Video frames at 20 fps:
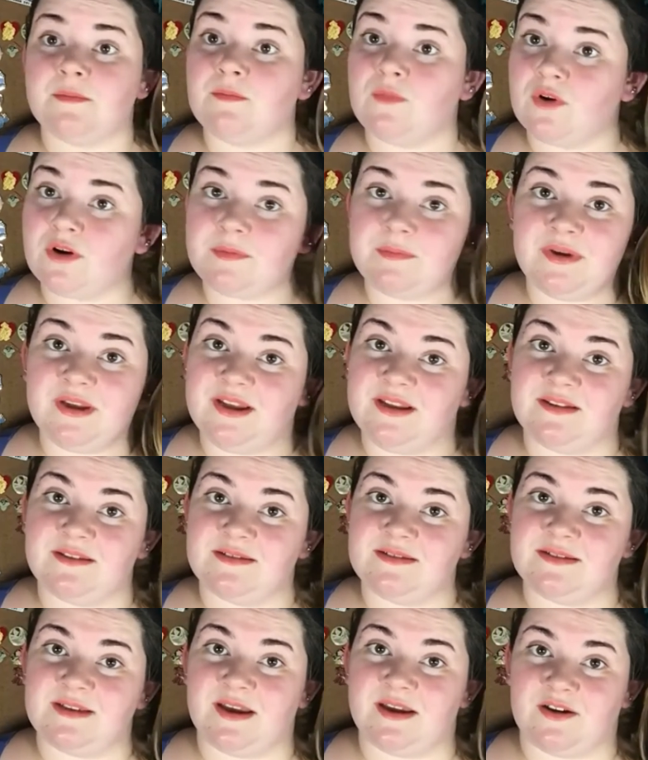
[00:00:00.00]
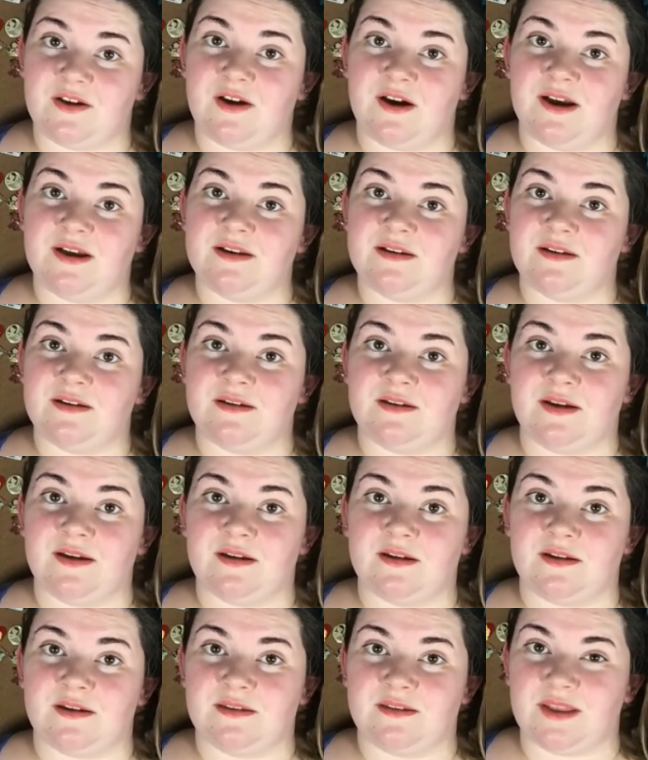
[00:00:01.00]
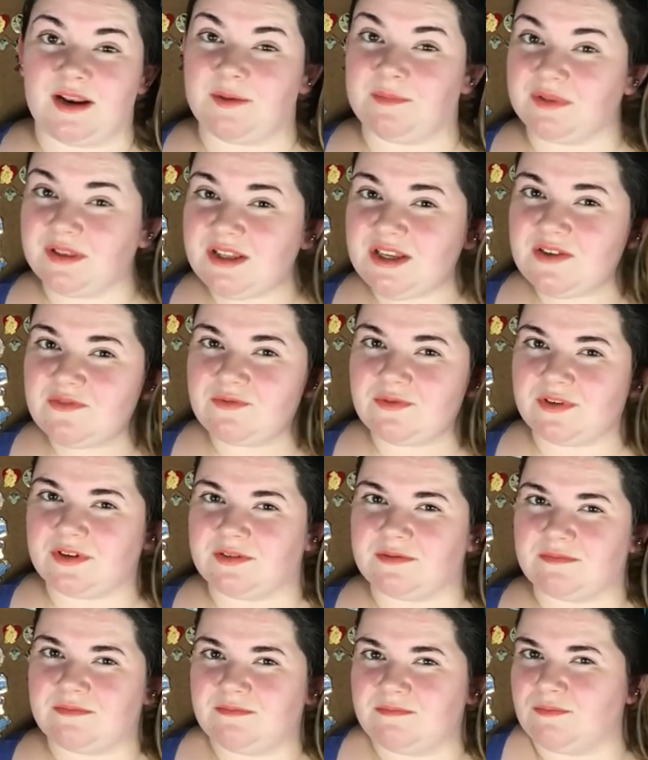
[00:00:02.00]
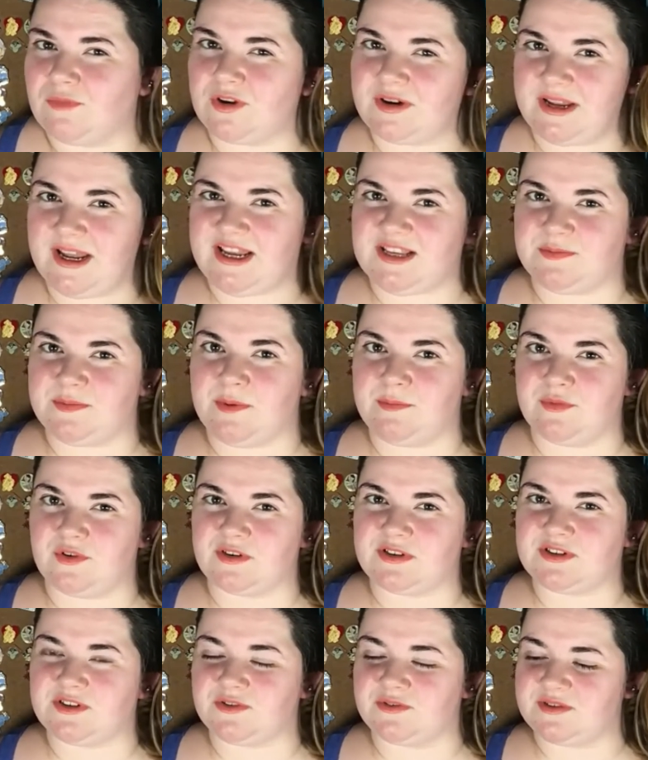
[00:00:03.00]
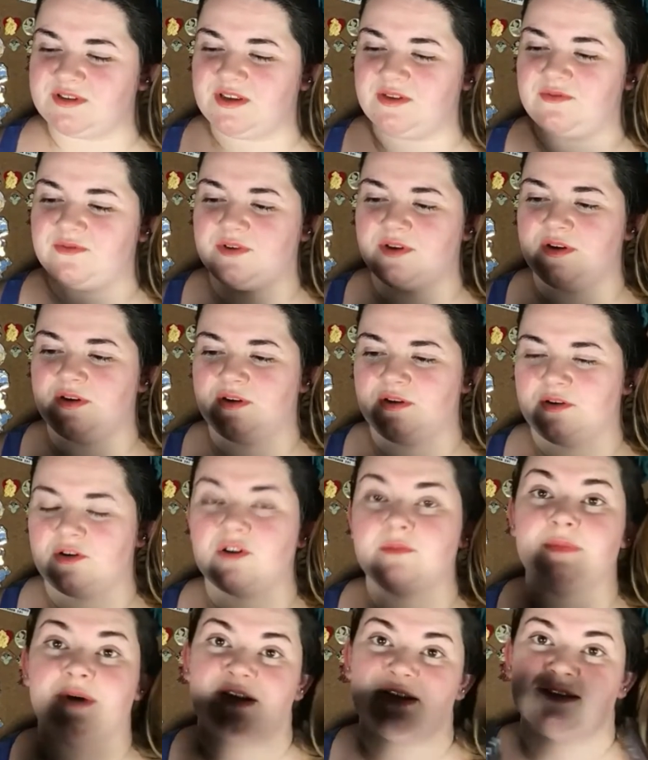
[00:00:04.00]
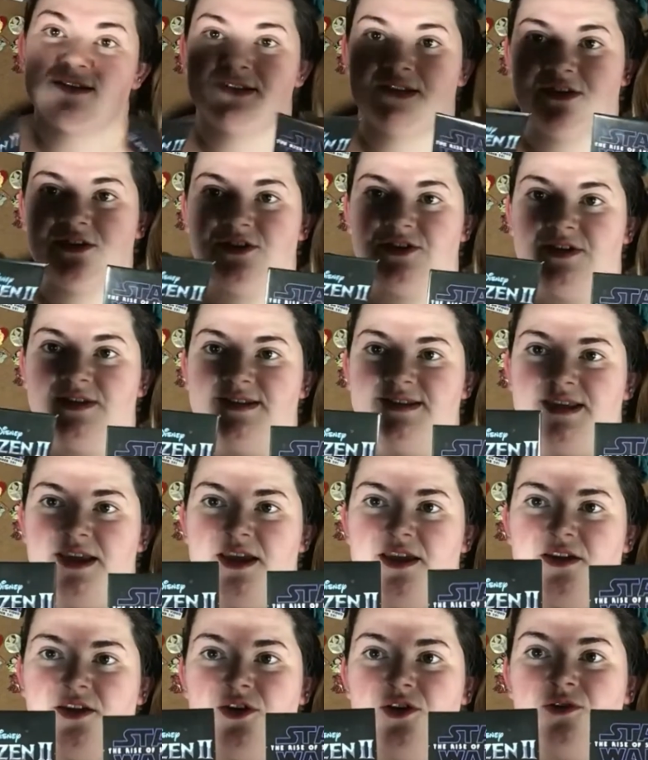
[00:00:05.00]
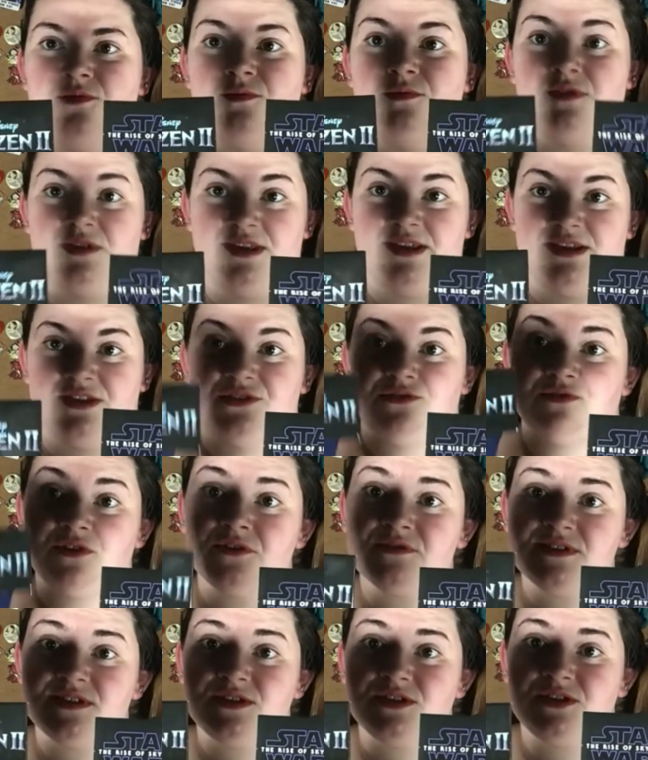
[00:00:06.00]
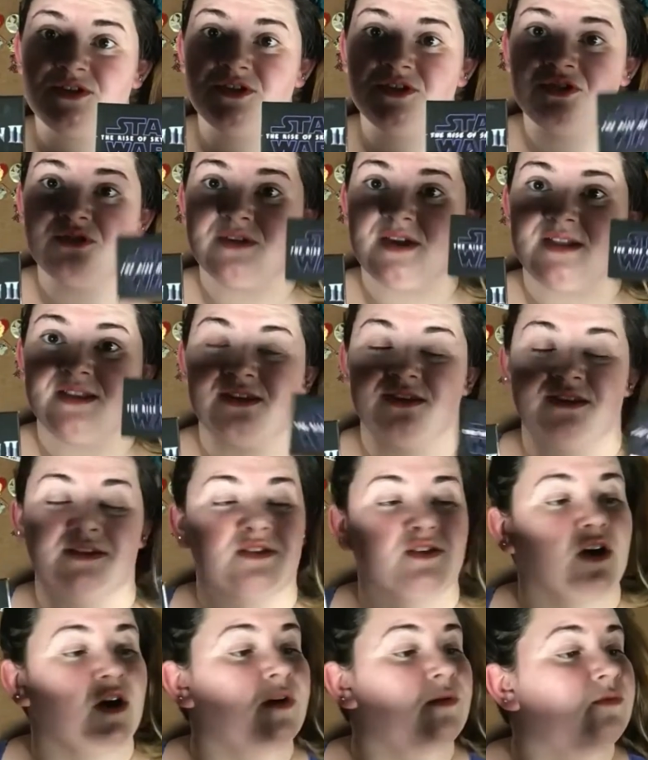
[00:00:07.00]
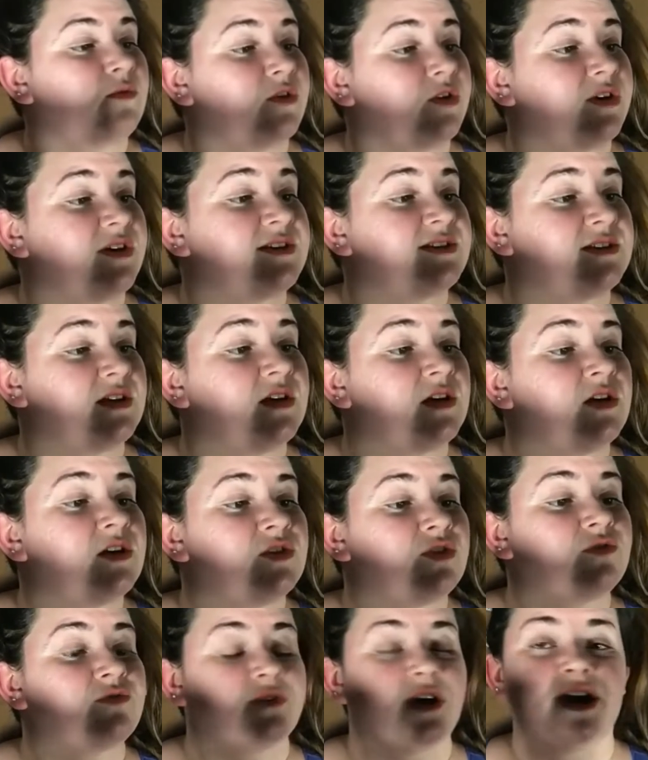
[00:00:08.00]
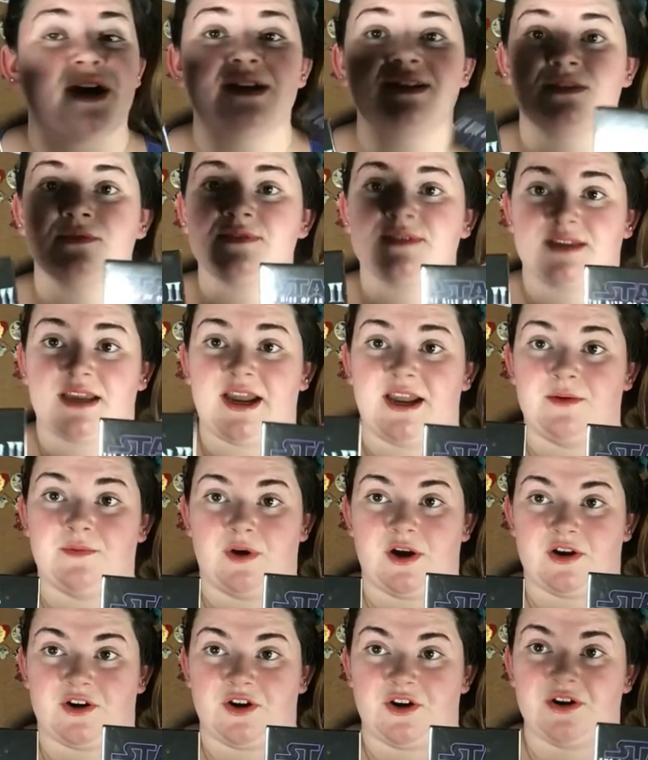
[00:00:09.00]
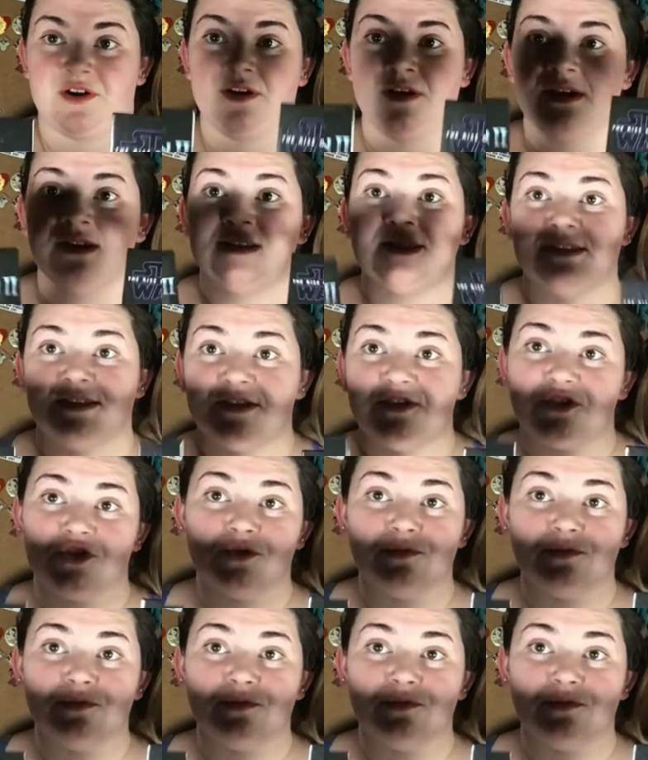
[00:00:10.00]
more pins I got that I believe were more cast member exclusive, or buttons I should say, were these. Frozen 2 and the Star Wars The Rise of Skywalker. These 2